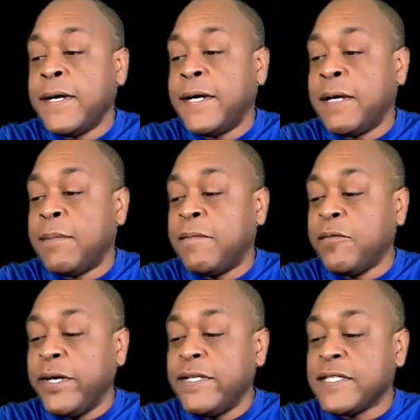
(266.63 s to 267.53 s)
I've
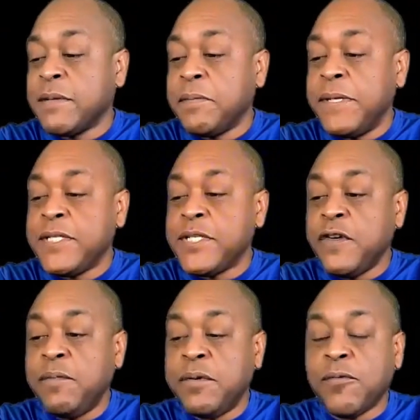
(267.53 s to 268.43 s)
been reading some of the pieces
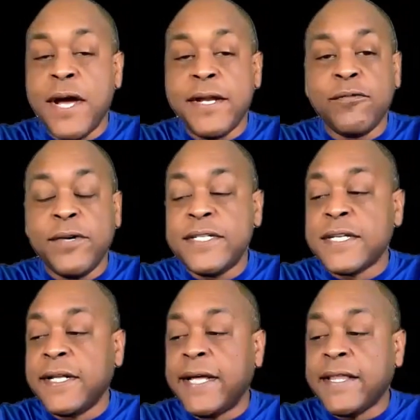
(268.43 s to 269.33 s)
you've been writing
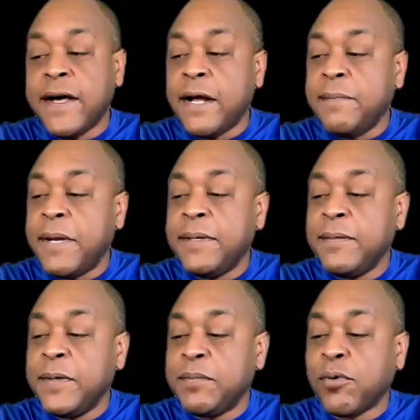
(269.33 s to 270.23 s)
recently. I thought I
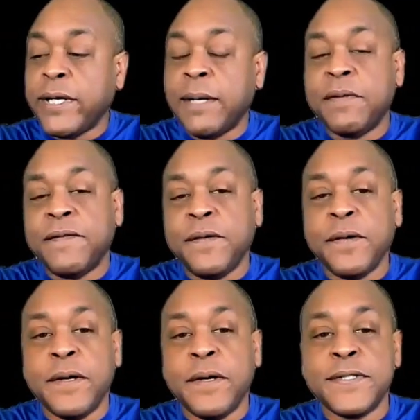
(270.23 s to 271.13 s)
maybe would bring up a few
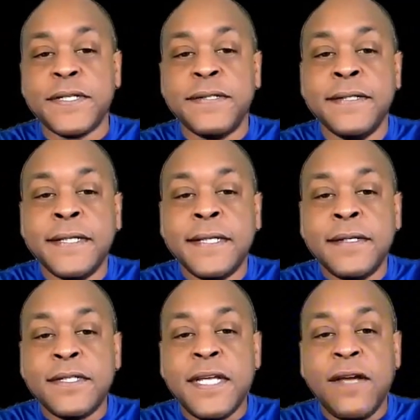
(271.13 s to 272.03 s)
of those and
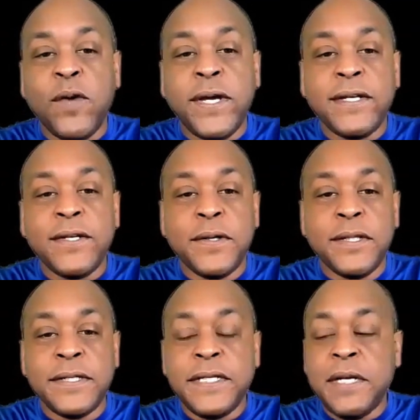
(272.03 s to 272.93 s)
see if we could do a
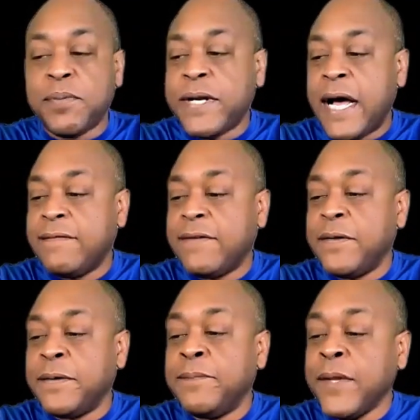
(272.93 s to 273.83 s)
little deeper dive
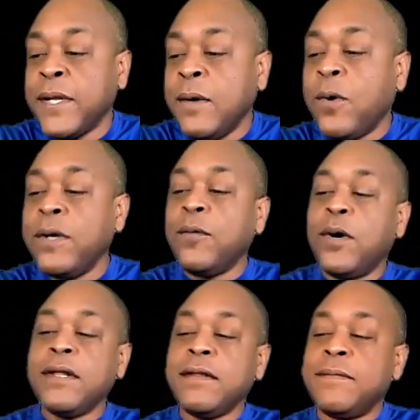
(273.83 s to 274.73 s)
on them. What
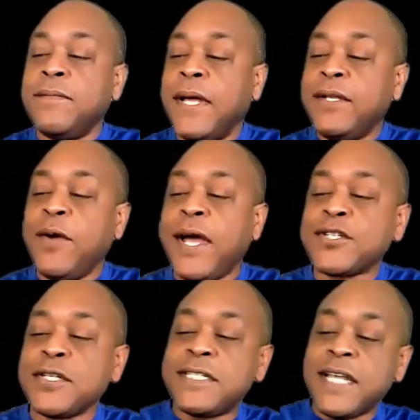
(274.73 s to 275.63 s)
one of them, and you
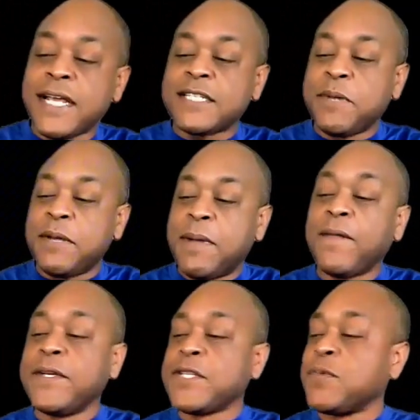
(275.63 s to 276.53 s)
actually text me
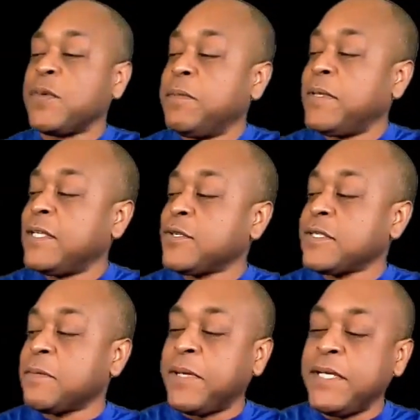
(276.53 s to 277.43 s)
about this one, but this
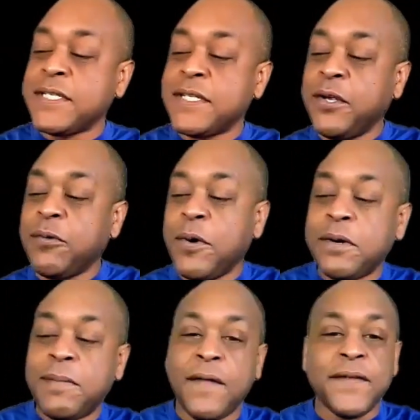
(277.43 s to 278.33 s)
was a piece that you wrote
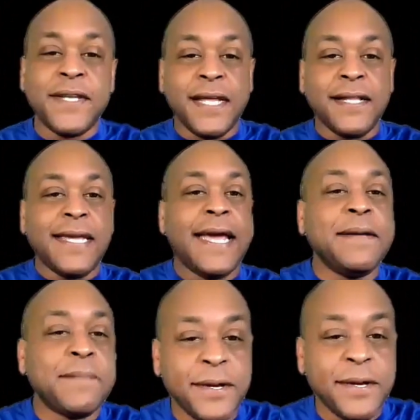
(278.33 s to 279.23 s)
about the Daily
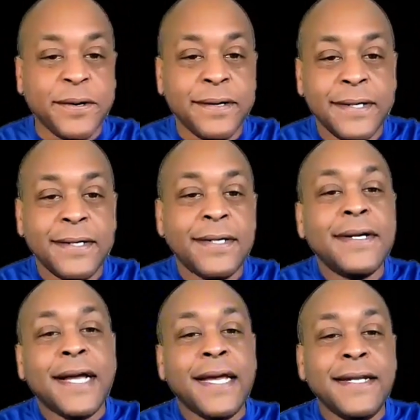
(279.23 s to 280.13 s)
Haymaker,
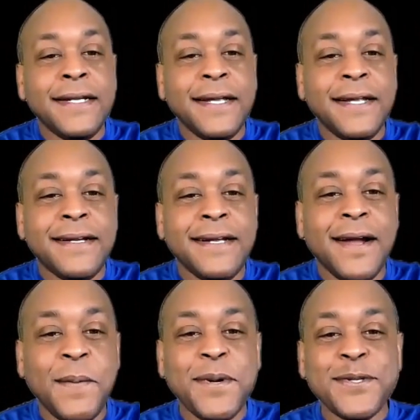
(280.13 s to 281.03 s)
and it
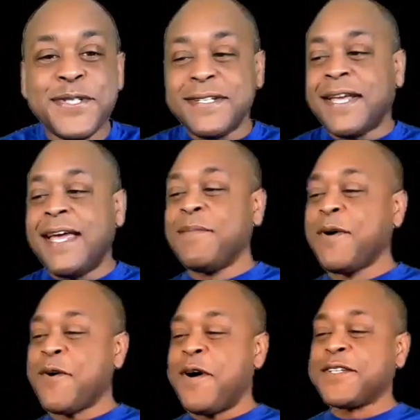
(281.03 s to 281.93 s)
almost came
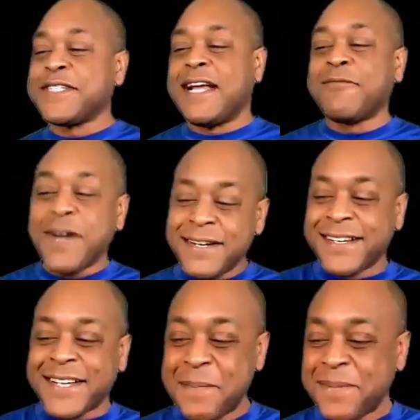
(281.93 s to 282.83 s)
across, and I read it a
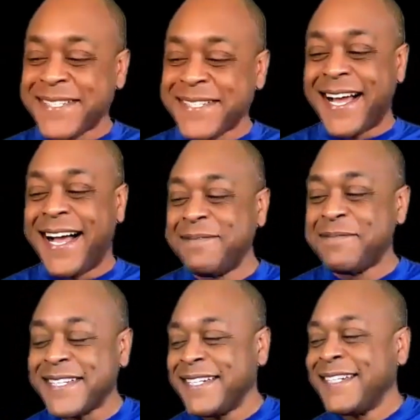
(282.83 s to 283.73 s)
couple of
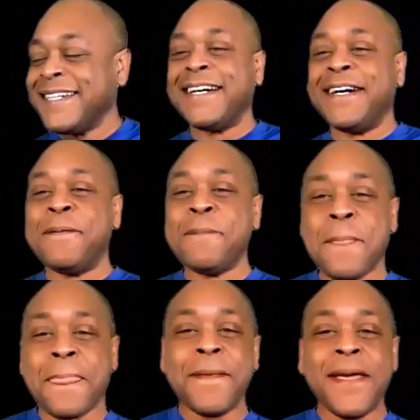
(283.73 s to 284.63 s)
times.
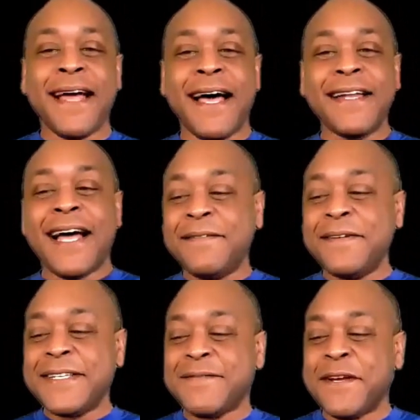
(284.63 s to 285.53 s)

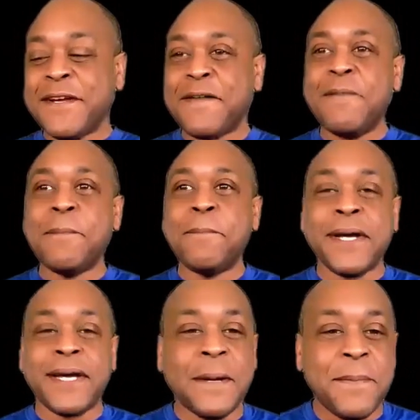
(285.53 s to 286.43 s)
If I'm
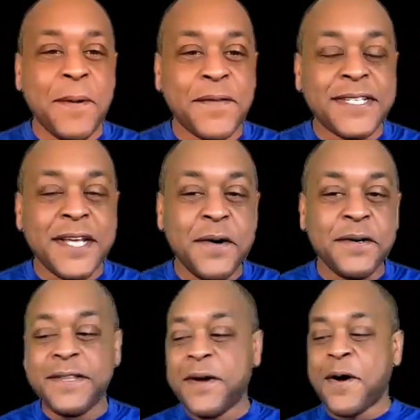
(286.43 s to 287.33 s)
picking up on the
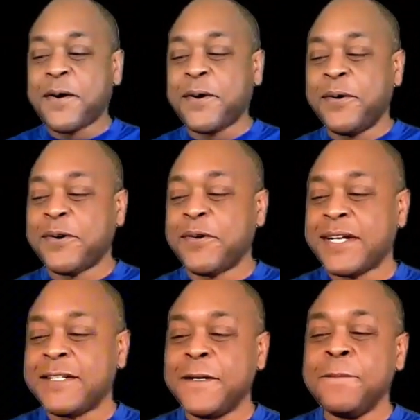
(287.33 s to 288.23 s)
tone of the article
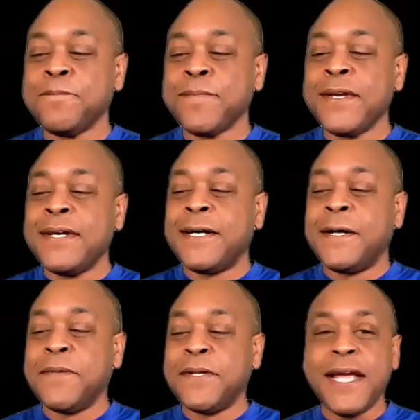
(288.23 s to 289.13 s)
correctly,
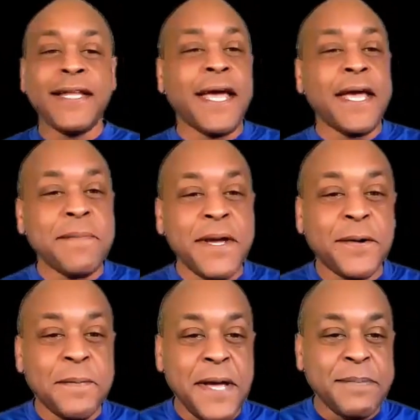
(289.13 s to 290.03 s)
the Daily
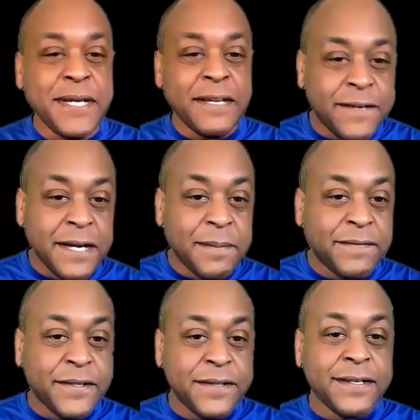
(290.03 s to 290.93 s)
Haymaker maybe have come
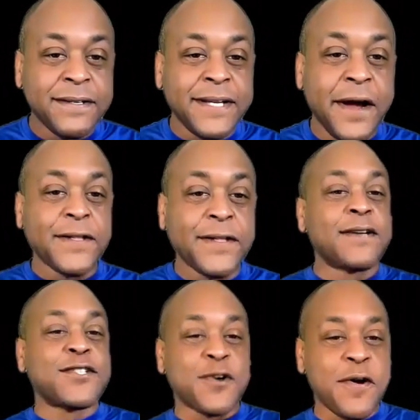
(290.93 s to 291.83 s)
after the
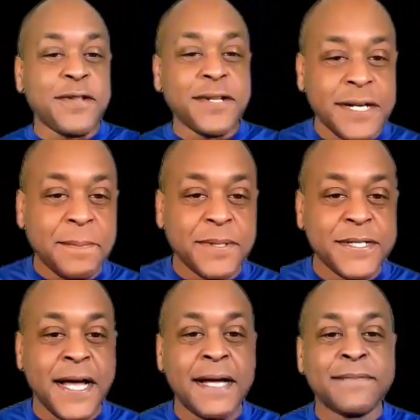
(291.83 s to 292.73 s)
Carolina Journal a couple
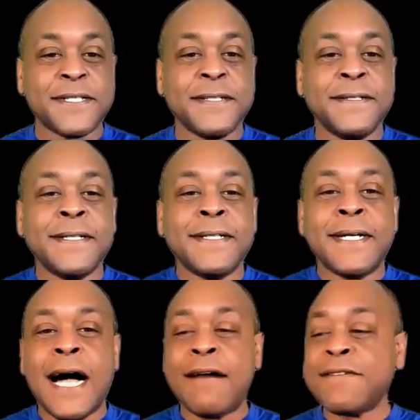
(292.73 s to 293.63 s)
times, and
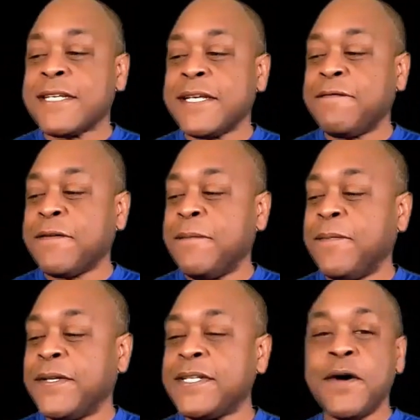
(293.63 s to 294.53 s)
obviously from
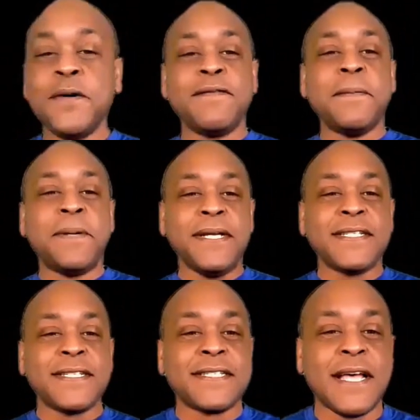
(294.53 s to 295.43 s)
the tone of the
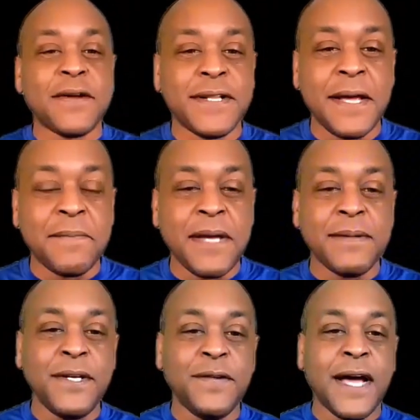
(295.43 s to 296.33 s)
piece, it sounded like maybe
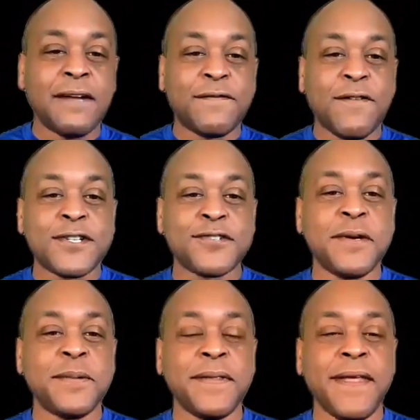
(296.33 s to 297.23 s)
you got
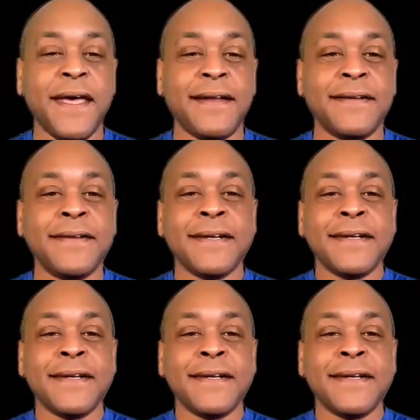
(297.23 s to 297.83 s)
frustrated with that, and